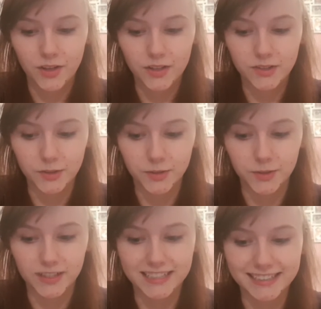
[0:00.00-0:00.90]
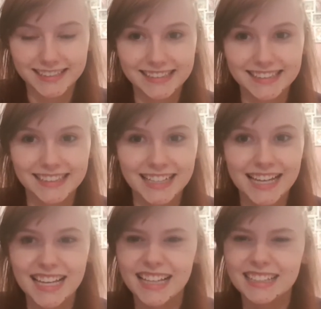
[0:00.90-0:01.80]
So
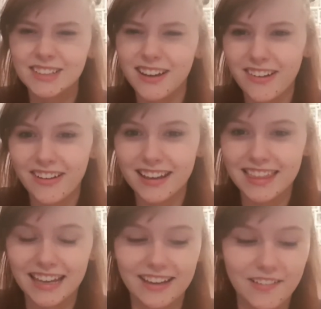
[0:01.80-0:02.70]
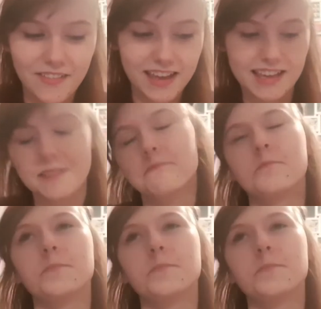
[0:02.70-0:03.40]
it's quite hard to think of like